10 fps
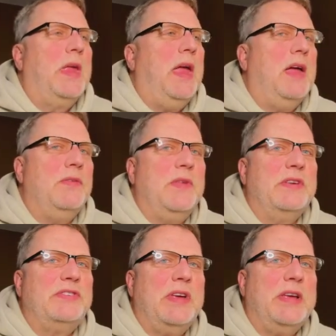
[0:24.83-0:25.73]
and
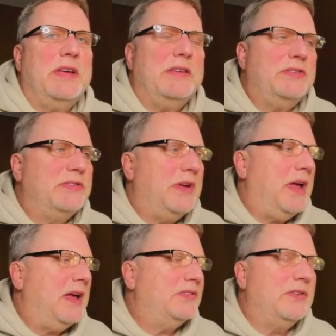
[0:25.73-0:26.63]
this is
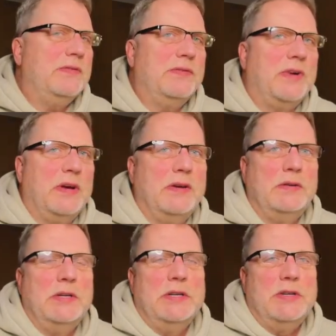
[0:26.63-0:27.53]
as of
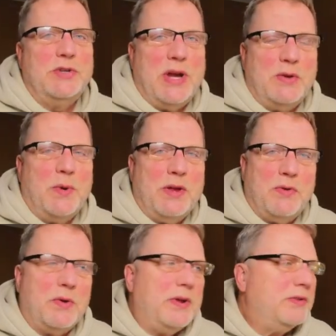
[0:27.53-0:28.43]
January
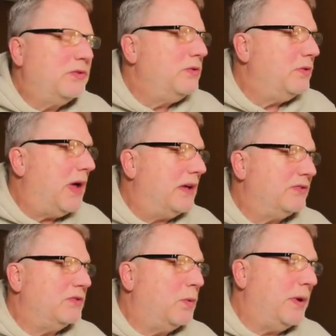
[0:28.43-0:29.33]
30th,
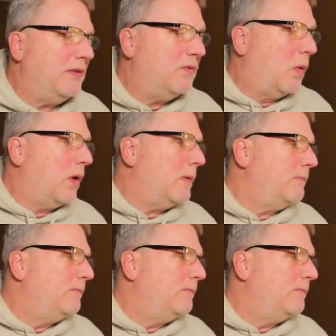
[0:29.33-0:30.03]
2024.